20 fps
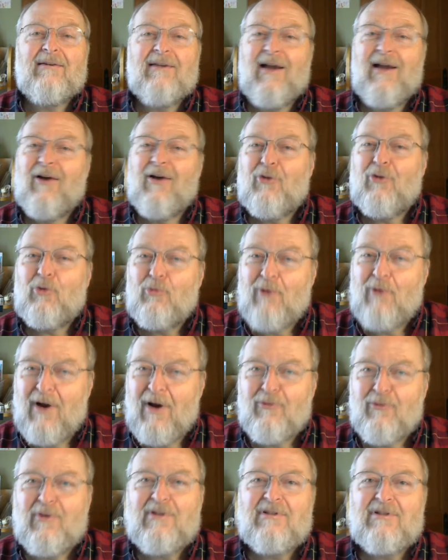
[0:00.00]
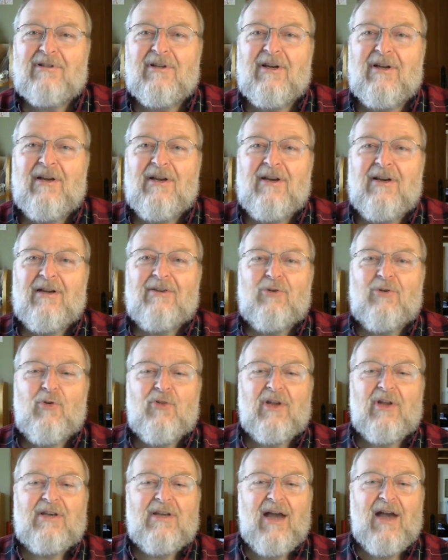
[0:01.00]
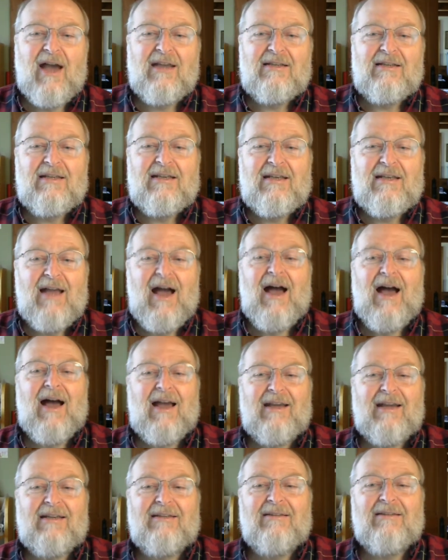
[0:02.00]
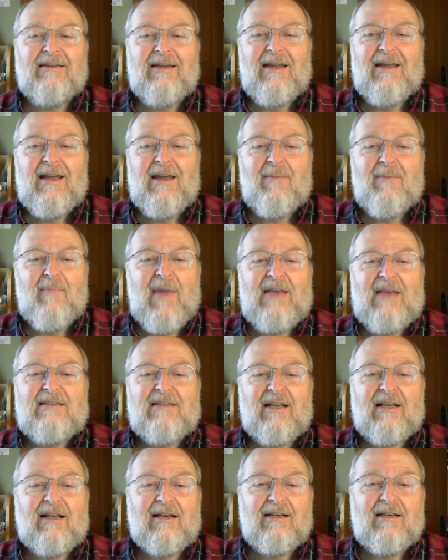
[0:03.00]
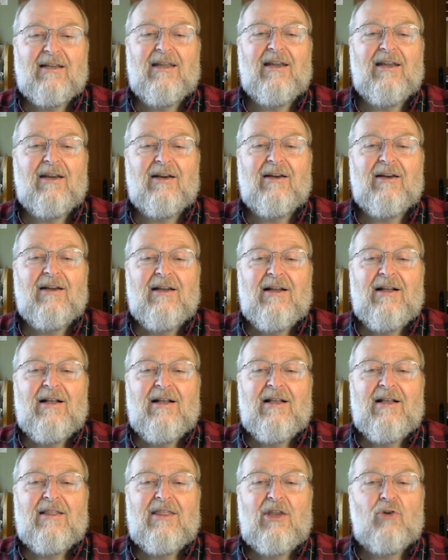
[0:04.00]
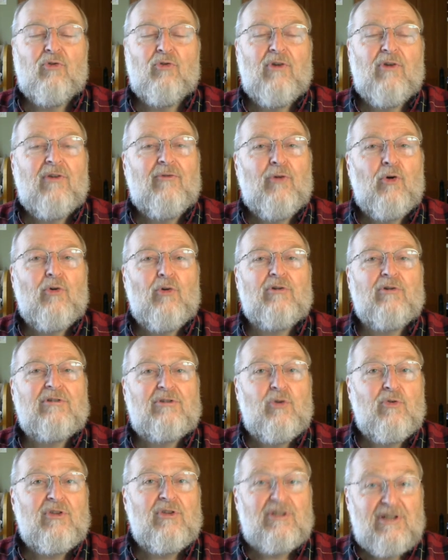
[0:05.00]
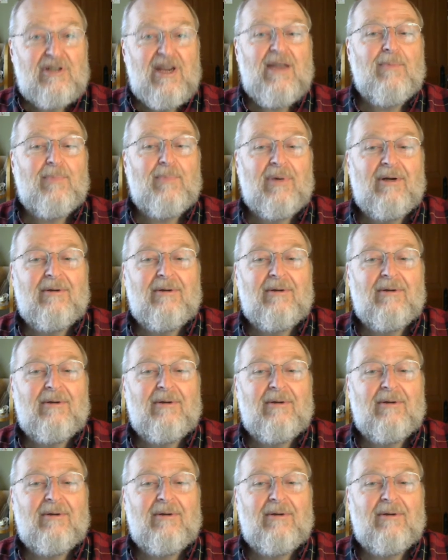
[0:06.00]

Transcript: Now, the reference to the 99 makes it clear that it refers to the sheep.